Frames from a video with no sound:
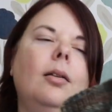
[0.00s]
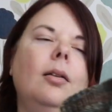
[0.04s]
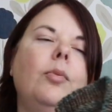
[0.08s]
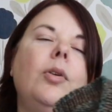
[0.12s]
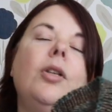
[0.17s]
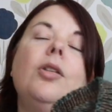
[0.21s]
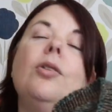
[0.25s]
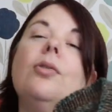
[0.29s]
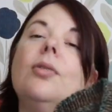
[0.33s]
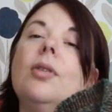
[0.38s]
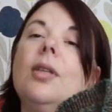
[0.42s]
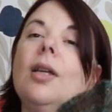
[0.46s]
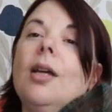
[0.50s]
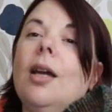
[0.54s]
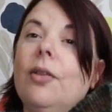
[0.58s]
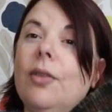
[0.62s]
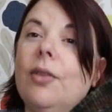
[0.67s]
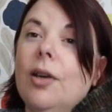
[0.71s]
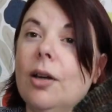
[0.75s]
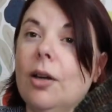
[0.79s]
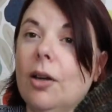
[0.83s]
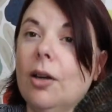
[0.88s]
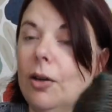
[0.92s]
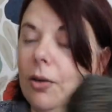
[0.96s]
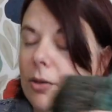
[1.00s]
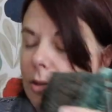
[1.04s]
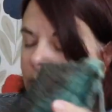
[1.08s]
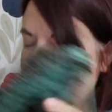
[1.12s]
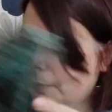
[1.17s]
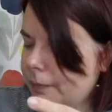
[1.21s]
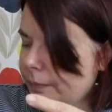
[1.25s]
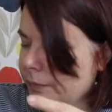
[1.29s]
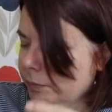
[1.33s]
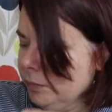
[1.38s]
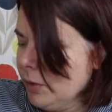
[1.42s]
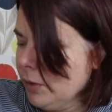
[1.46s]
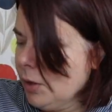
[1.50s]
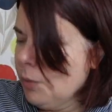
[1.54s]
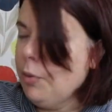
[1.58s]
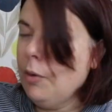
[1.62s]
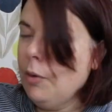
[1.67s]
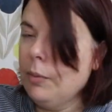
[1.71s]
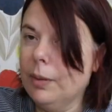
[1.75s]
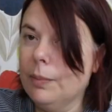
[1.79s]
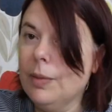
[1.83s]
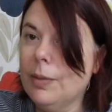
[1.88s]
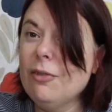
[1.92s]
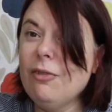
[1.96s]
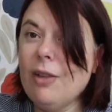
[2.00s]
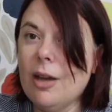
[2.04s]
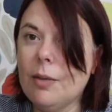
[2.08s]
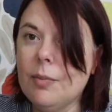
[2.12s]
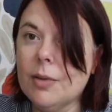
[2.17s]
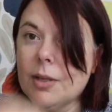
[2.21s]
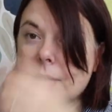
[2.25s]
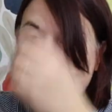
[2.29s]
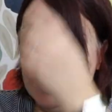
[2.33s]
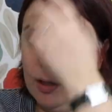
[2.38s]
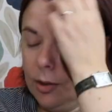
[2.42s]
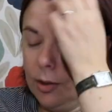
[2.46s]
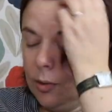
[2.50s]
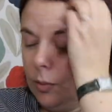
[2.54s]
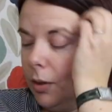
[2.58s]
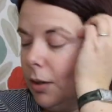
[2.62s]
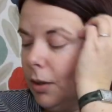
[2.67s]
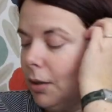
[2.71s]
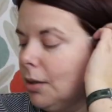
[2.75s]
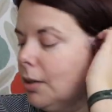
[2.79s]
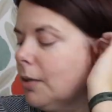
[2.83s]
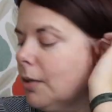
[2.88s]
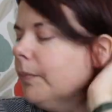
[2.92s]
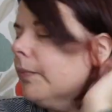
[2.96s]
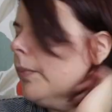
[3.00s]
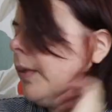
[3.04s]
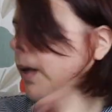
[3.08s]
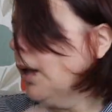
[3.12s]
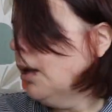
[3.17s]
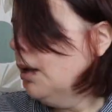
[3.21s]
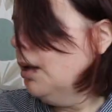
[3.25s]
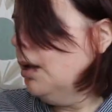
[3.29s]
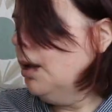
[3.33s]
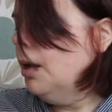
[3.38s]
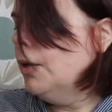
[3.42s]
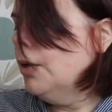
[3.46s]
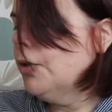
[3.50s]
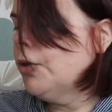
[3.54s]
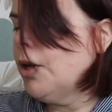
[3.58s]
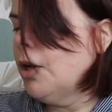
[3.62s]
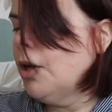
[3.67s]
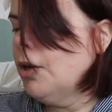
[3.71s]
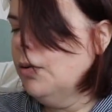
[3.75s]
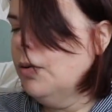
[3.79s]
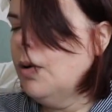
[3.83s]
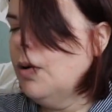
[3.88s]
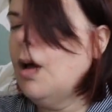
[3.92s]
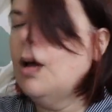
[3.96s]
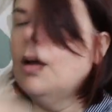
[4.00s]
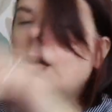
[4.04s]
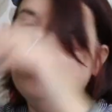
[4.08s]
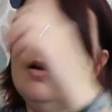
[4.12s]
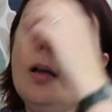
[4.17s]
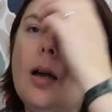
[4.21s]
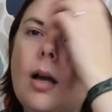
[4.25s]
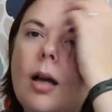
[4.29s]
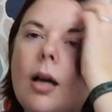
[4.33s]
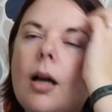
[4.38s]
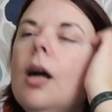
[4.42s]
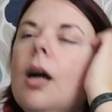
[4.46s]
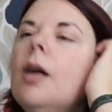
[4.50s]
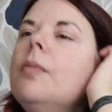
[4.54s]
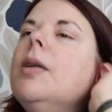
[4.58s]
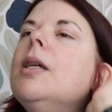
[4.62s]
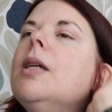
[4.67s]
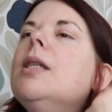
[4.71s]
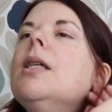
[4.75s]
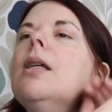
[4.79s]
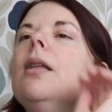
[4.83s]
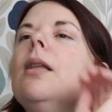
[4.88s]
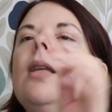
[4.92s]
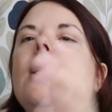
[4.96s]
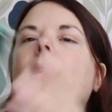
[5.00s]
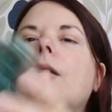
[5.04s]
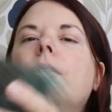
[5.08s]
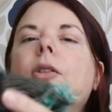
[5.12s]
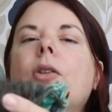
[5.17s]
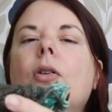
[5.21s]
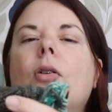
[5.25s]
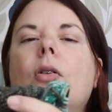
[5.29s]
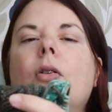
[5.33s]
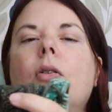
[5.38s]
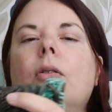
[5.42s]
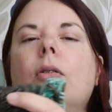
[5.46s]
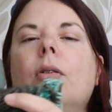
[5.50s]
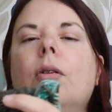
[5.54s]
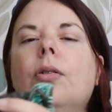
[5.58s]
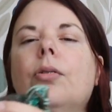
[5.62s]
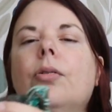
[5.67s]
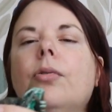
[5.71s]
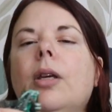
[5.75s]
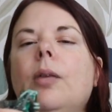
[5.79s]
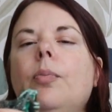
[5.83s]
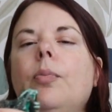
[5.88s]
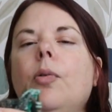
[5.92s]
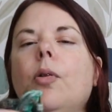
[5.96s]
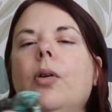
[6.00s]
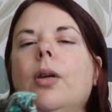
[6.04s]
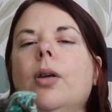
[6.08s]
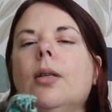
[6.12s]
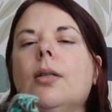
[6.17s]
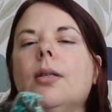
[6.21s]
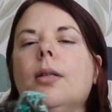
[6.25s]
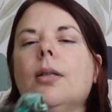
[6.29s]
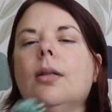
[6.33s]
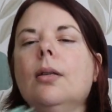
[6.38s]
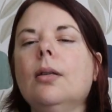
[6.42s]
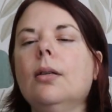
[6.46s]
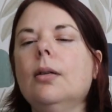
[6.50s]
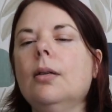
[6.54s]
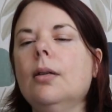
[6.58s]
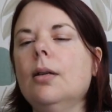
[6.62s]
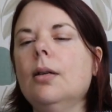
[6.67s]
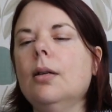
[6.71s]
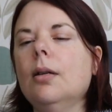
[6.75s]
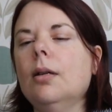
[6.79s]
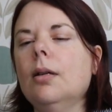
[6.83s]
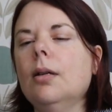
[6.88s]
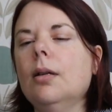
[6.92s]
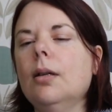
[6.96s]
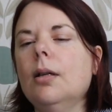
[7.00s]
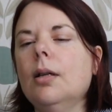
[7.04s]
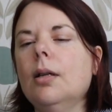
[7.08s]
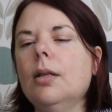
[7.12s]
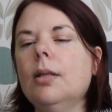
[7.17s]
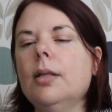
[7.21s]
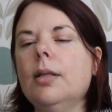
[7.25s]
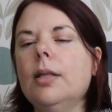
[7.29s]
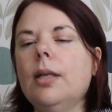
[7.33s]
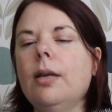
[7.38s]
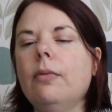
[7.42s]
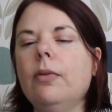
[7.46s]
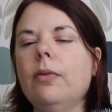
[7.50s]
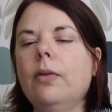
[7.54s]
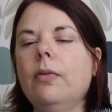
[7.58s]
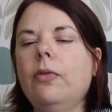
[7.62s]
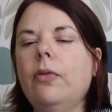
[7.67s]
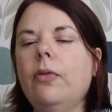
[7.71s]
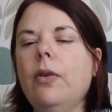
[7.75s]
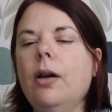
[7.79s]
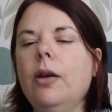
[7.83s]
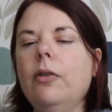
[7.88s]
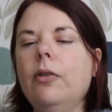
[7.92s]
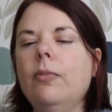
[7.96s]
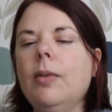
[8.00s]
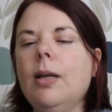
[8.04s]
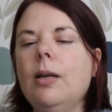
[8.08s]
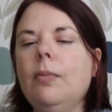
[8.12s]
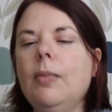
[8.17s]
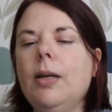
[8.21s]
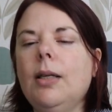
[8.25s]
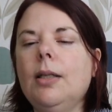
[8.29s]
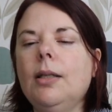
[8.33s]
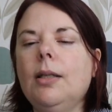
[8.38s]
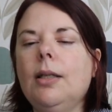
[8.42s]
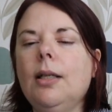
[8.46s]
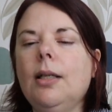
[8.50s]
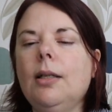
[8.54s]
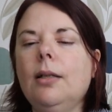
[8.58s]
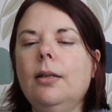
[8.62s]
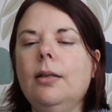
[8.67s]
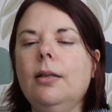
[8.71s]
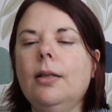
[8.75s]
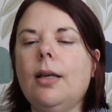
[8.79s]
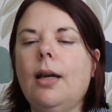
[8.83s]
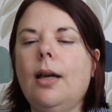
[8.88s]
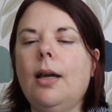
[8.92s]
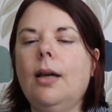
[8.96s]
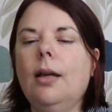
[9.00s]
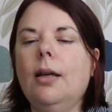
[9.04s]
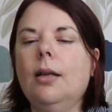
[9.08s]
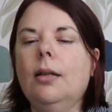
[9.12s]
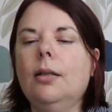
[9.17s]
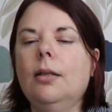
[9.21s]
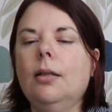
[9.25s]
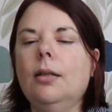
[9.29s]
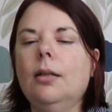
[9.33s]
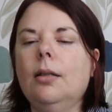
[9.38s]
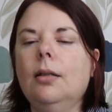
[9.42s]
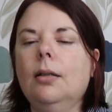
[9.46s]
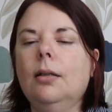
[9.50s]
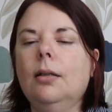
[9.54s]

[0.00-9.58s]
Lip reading: we shall see how that goes. I'll probably be famous last words. So I'm knitting this on 3.75mm needles and